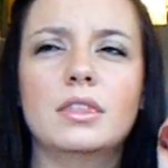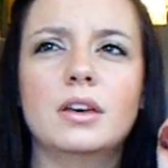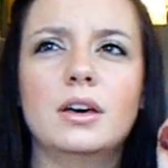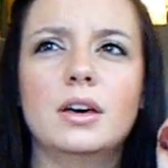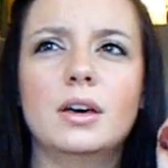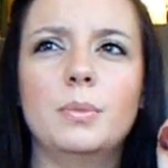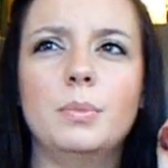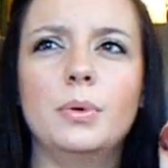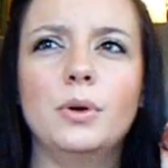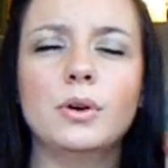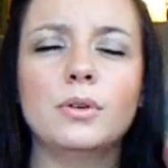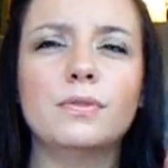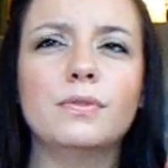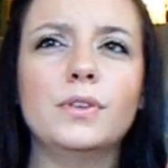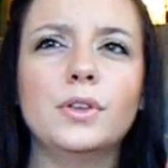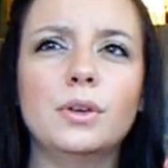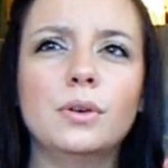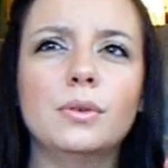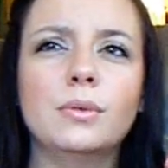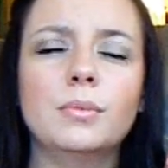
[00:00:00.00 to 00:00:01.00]
the
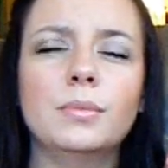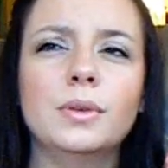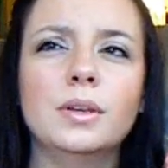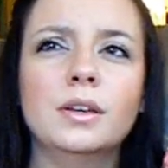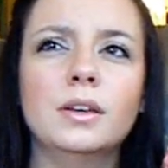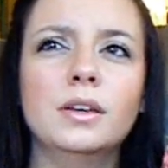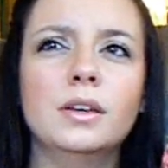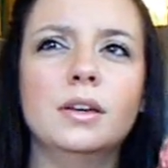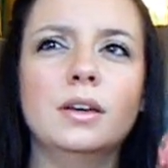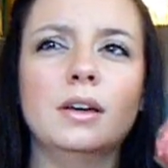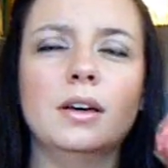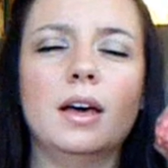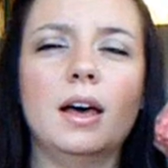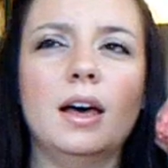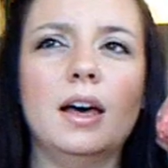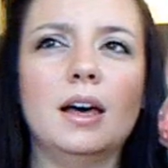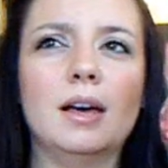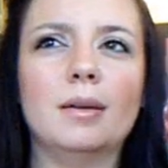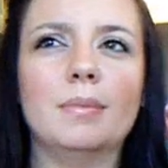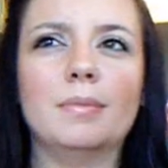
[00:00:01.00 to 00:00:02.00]
perfume,
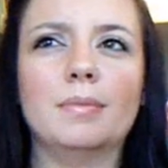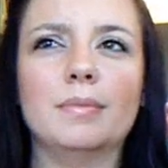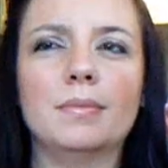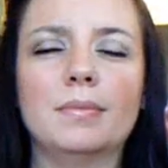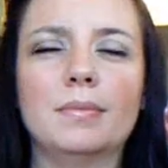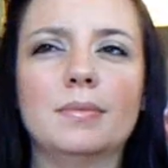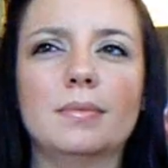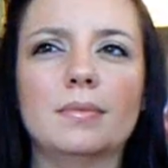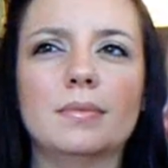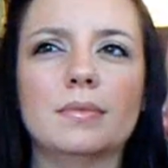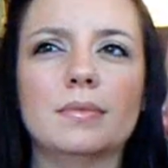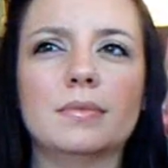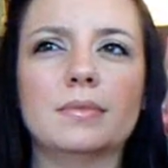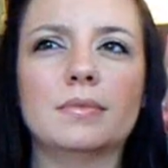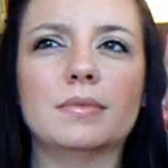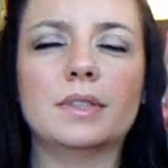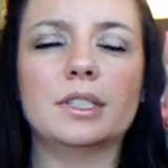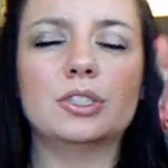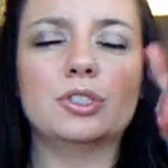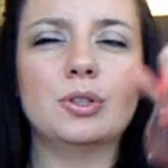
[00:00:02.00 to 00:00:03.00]
um,
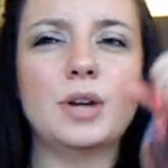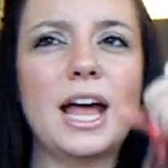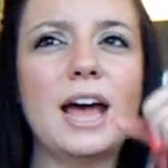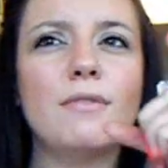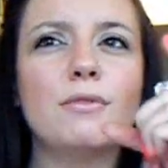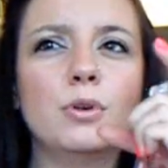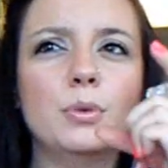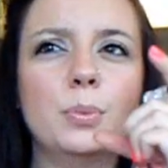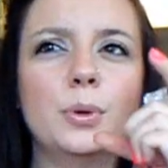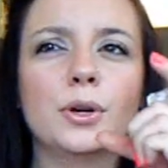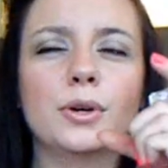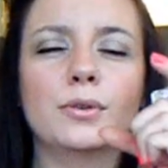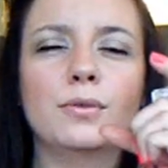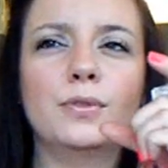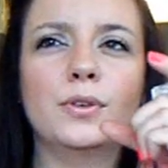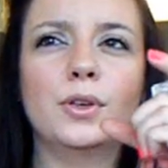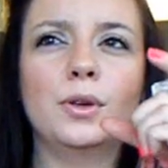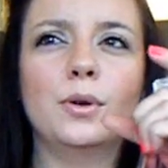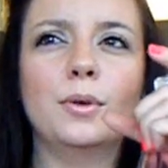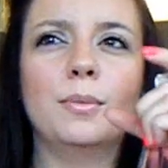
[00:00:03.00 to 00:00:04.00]
the travel
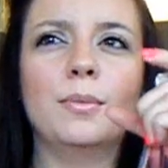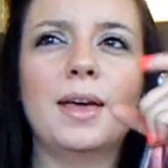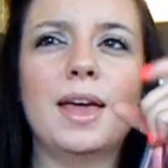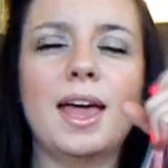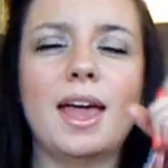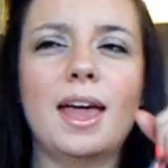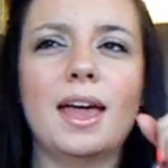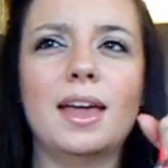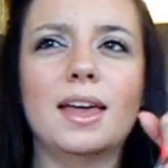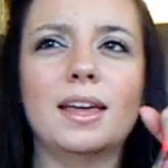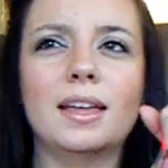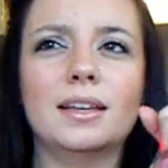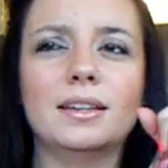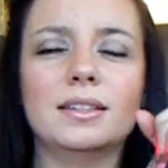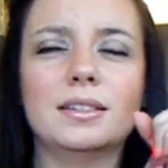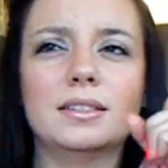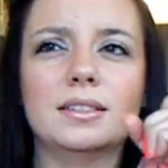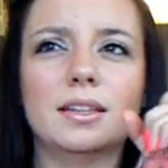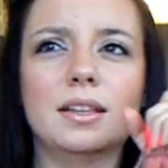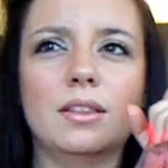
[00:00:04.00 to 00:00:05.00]
perfume,
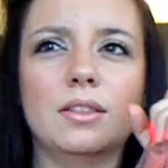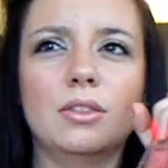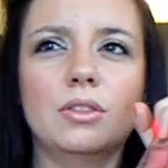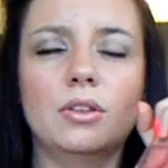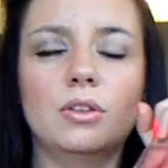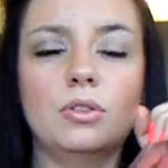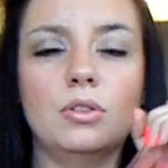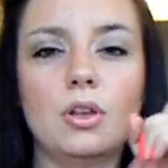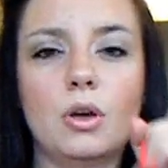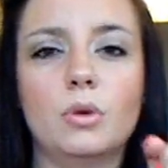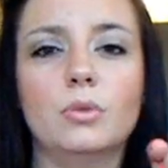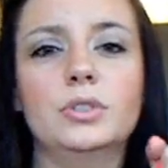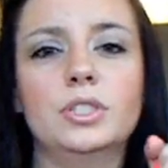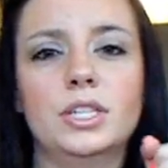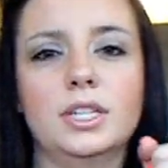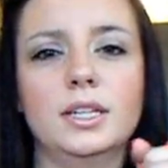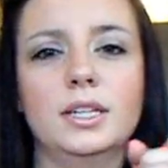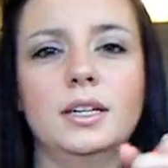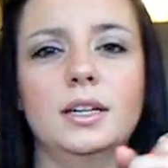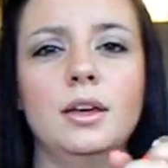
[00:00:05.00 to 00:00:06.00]
and the
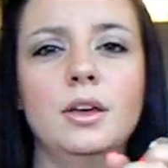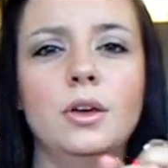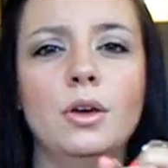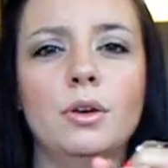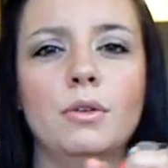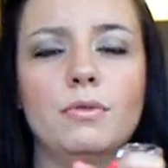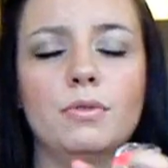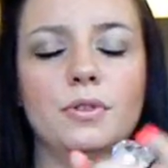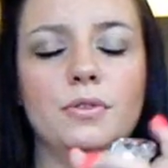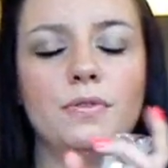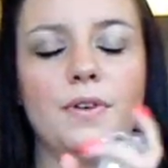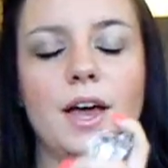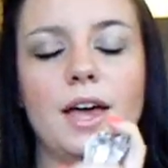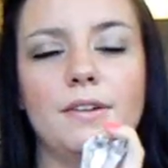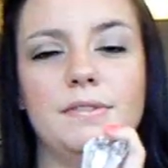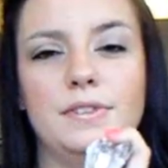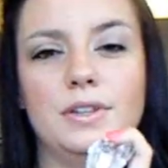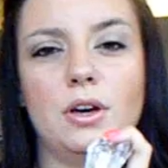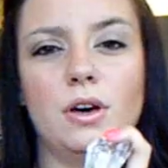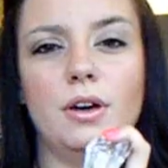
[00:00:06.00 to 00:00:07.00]
lotion for
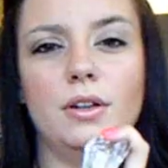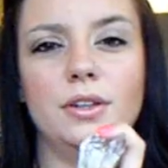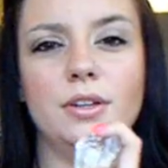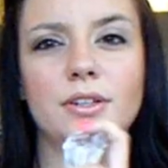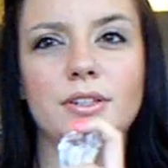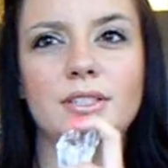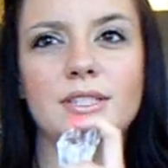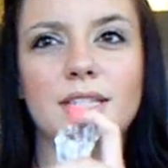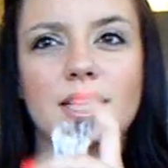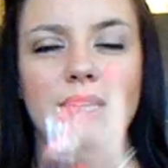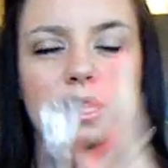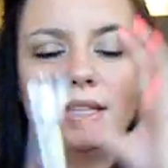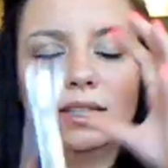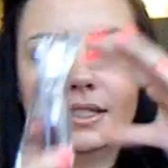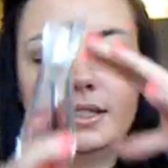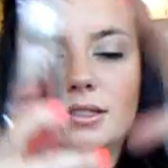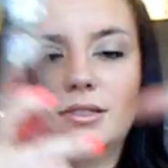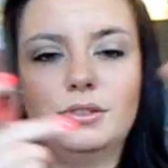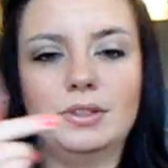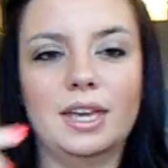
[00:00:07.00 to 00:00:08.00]
five dollars in
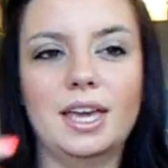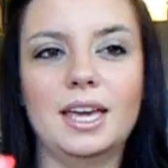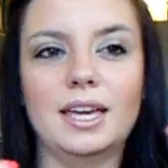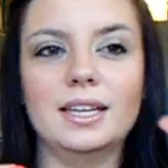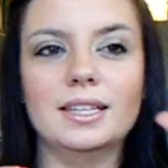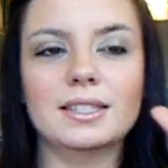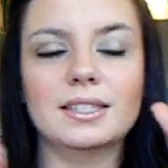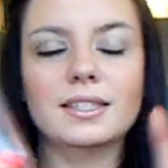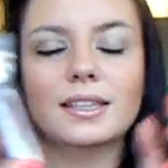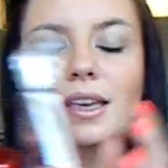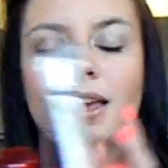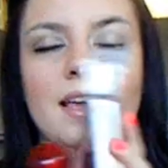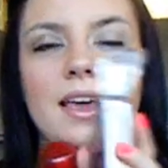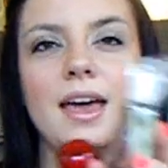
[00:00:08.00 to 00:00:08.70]
this little case.